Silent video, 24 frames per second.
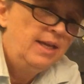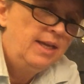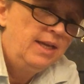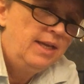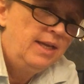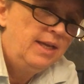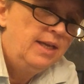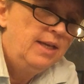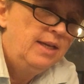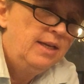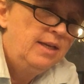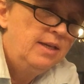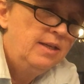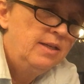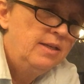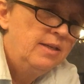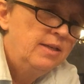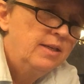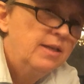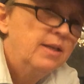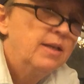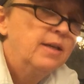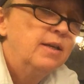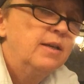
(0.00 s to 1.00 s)
And
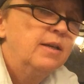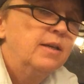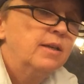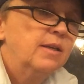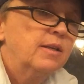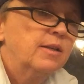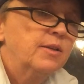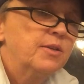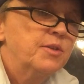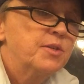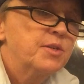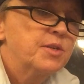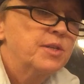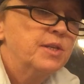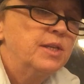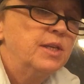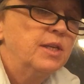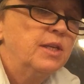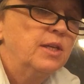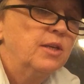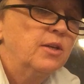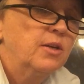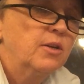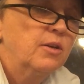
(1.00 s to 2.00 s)
let's see
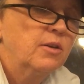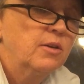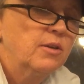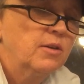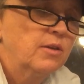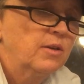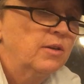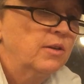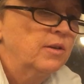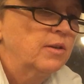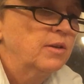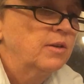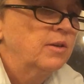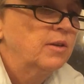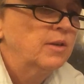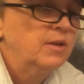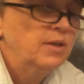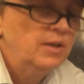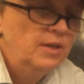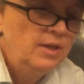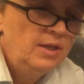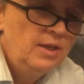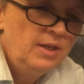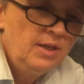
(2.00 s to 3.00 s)
here.
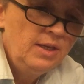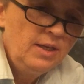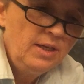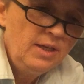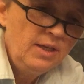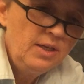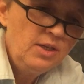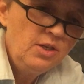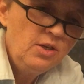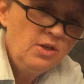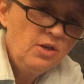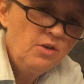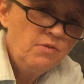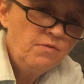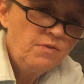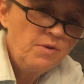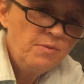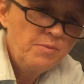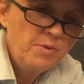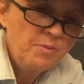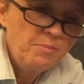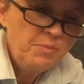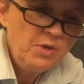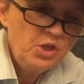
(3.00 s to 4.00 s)
And you know,
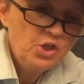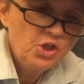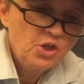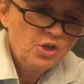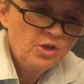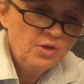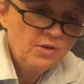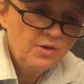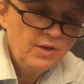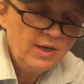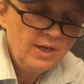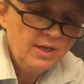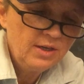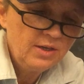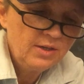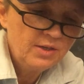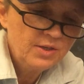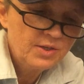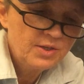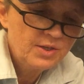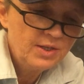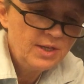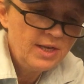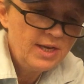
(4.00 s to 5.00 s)
from the picture, it
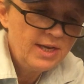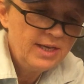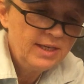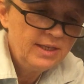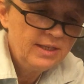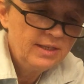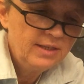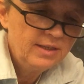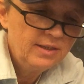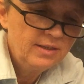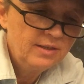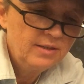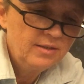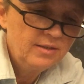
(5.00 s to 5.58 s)
looks like